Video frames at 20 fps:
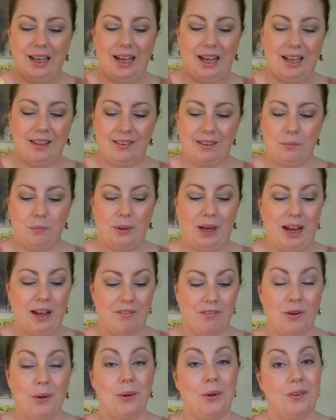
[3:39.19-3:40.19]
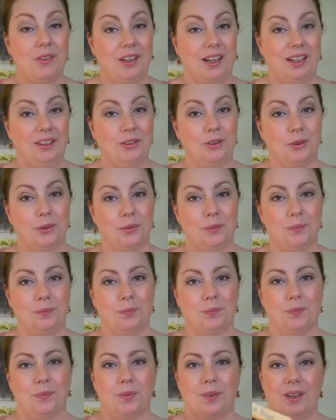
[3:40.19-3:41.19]
And then we have earth angel.
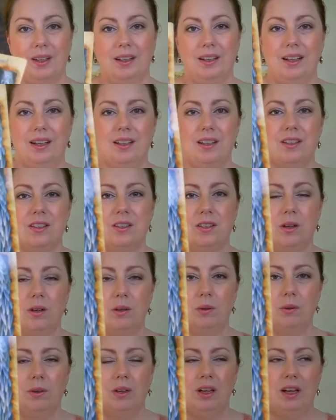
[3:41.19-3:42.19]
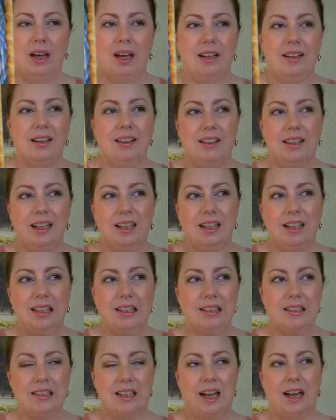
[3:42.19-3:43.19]
So, and the thing
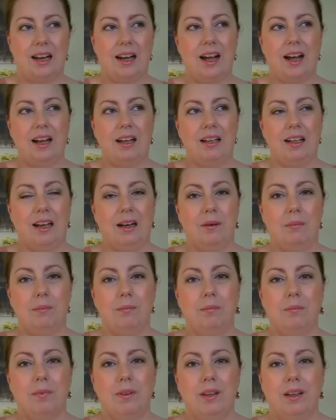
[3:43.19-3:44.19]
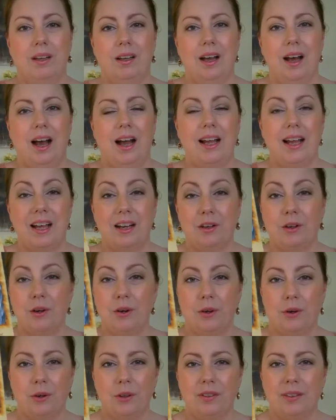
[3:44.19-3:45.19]
is that I had
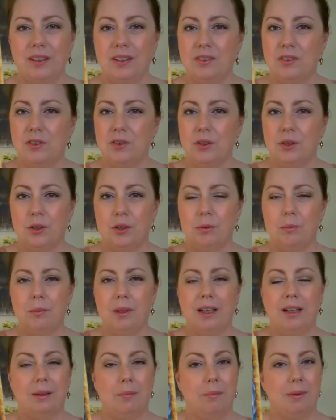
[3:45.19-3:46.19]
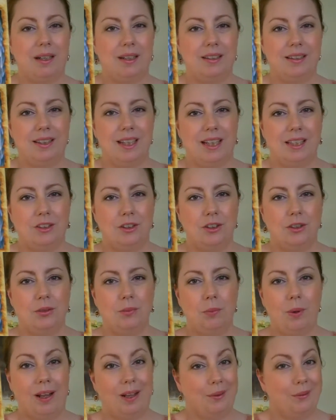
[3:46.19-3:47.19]
heard this term in a meditation
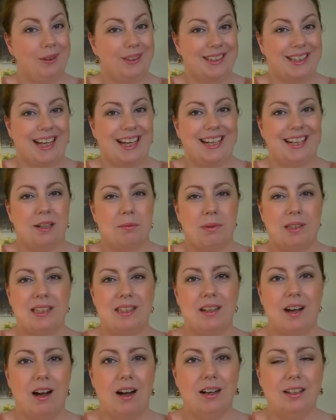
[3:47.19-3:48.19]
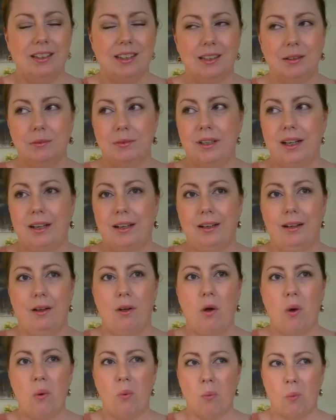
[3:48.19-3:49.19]
while I was getting a massage, and I was like,
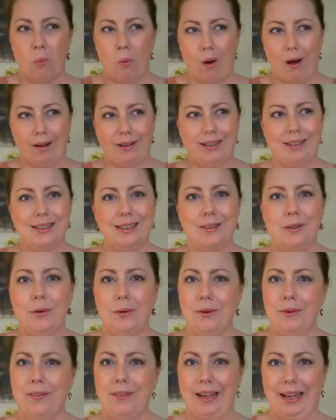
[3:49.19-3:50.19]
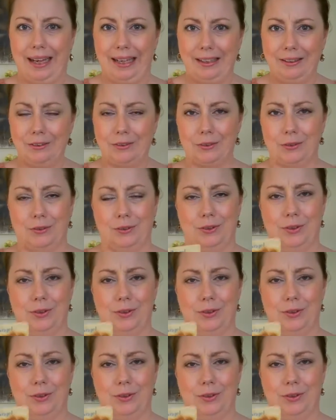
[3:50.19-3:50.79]
what is an earth angel?